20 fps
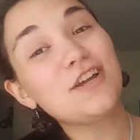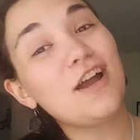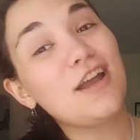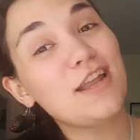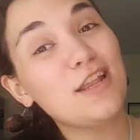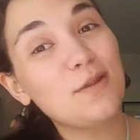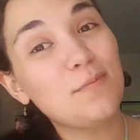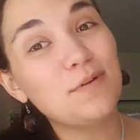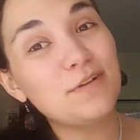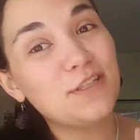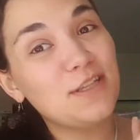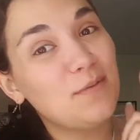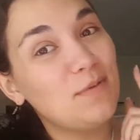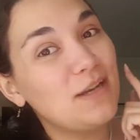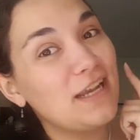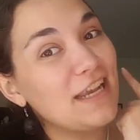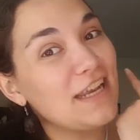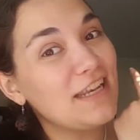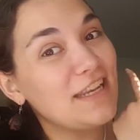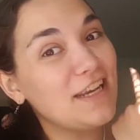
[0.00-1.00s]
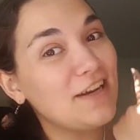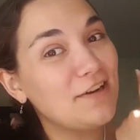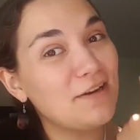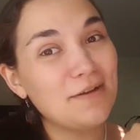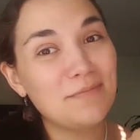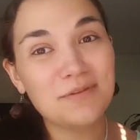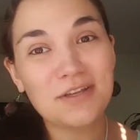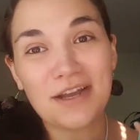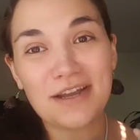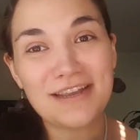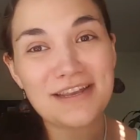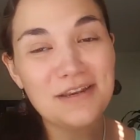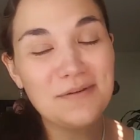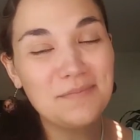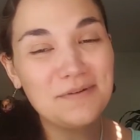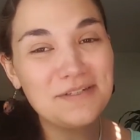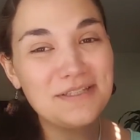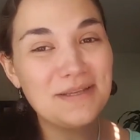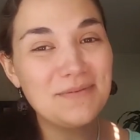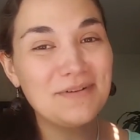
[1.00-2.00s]
talking to Persimmon. I can hear him talking to
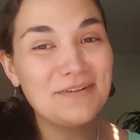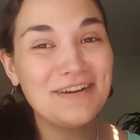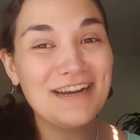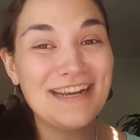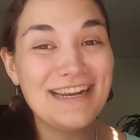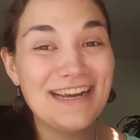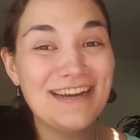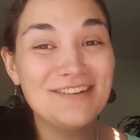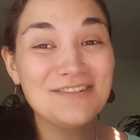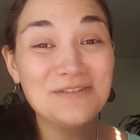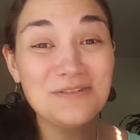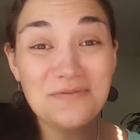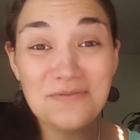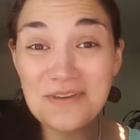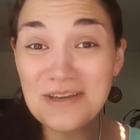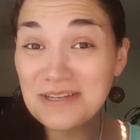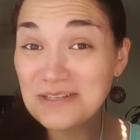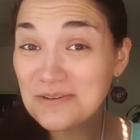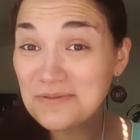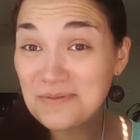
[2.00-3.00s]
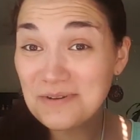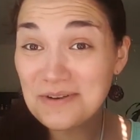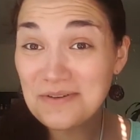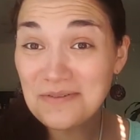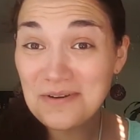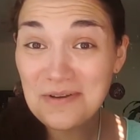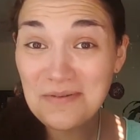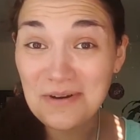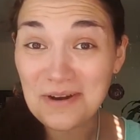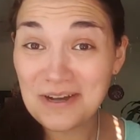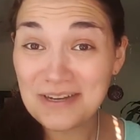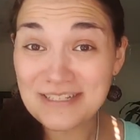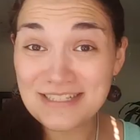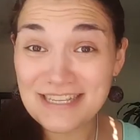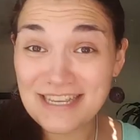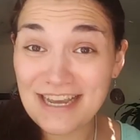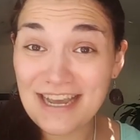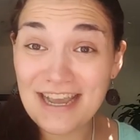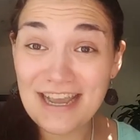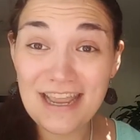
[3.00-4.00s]
Persimmon right now. So if you guys are wondering where
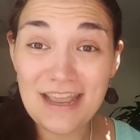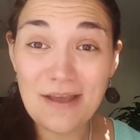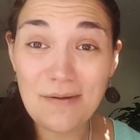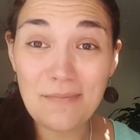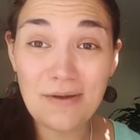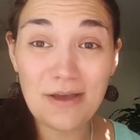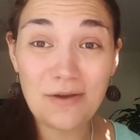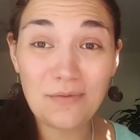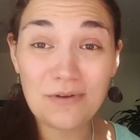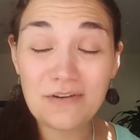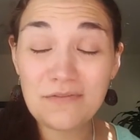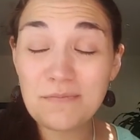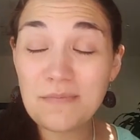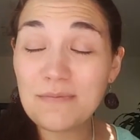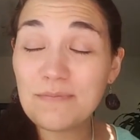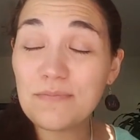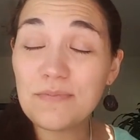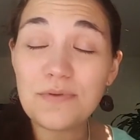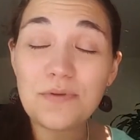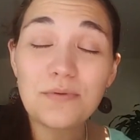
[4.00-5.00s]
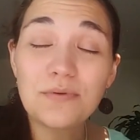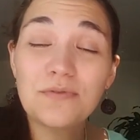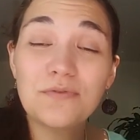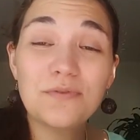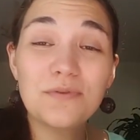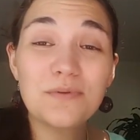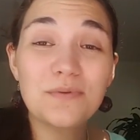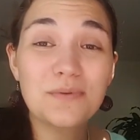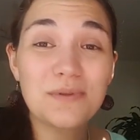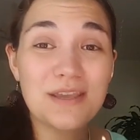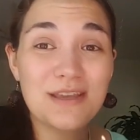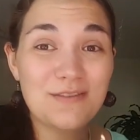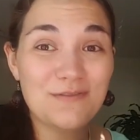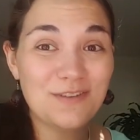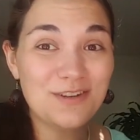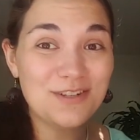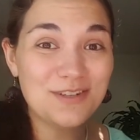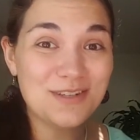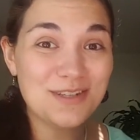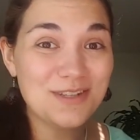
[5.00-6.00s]
Ossii, one of my beautiful Gouldian
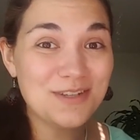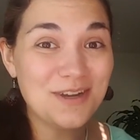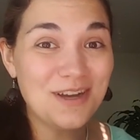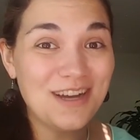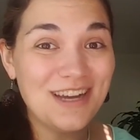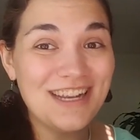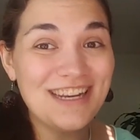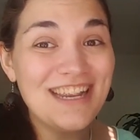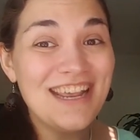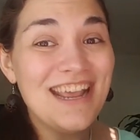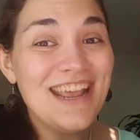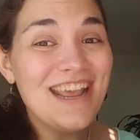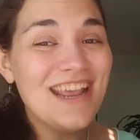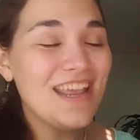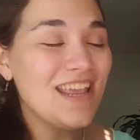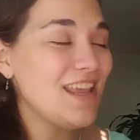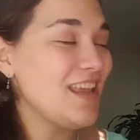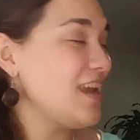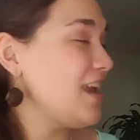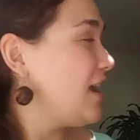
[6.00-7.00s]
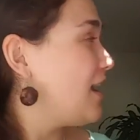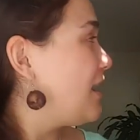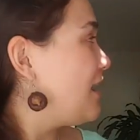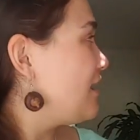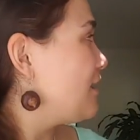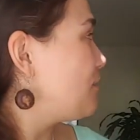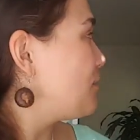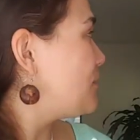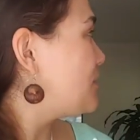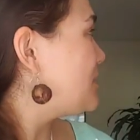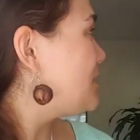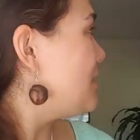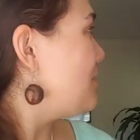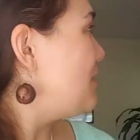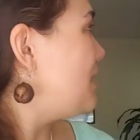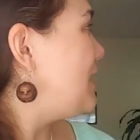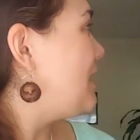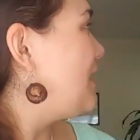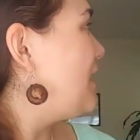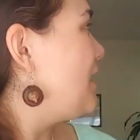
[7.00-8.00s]
finches, is gone, he and
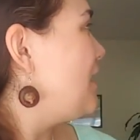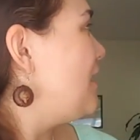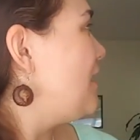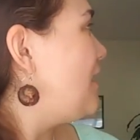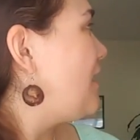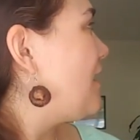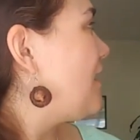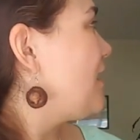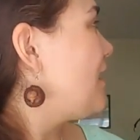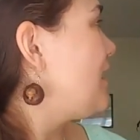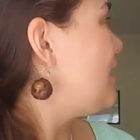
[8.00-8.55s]
Persimmon are